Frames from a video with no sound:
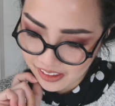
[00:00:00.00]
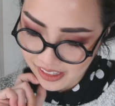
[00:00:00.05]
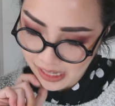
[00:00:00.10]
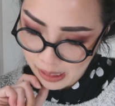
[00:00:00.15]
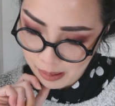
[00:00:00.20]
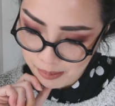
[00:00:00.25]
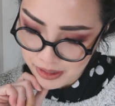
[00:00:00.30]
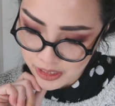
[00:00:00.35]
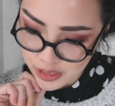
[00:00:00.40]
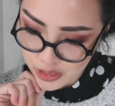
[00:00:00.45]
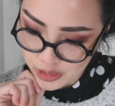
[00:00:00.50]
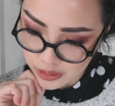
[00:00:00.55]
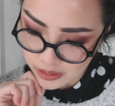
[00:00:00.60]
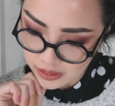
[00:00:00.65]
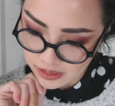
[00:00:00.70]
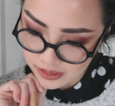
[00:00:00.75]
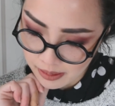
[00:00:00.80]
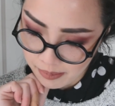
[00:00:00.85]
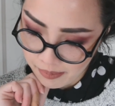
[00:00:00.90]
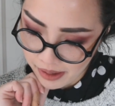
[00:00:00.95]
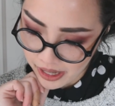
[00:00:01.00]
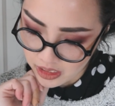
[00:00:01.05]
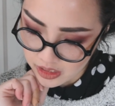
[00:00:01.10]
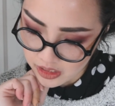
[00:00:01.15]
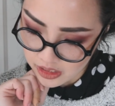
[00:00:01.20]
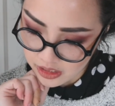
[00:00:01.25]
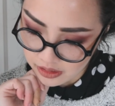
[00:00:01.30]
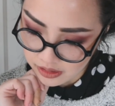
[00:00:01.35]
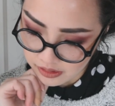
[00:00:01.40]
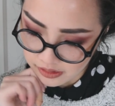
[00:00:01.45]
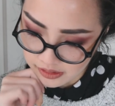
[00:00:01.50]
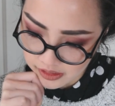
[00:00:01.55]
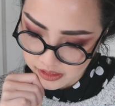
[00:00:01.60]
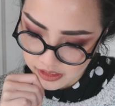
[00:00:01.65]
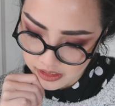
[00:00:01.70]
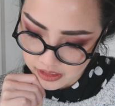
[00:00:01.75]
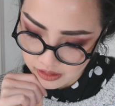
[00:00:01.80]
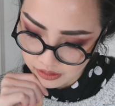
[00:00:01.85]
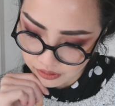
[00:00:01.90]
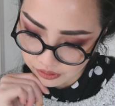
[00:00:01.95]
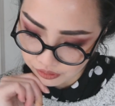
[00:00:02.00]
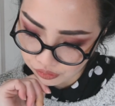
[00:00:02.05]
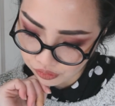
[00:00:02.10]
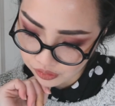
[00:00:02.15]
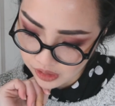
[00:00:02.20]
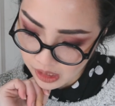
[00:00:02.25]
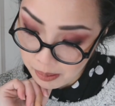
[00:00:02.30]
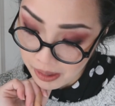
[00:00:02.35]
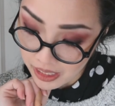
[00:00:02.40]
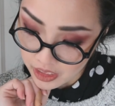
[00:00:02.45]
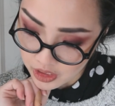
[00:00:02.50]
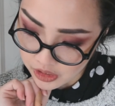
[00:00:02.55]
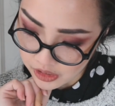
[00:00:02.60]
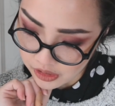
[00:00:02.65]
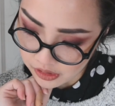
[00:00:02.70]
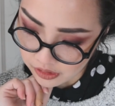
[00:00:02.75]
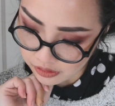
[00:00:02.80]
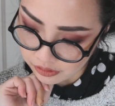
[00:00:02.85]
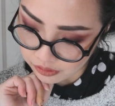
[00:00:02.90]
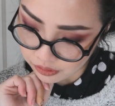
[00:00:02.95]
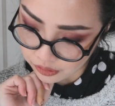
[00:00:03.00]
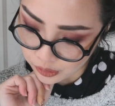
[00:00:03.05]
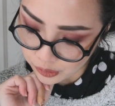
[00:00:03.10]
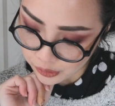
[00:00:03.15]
ambitious, imaginative,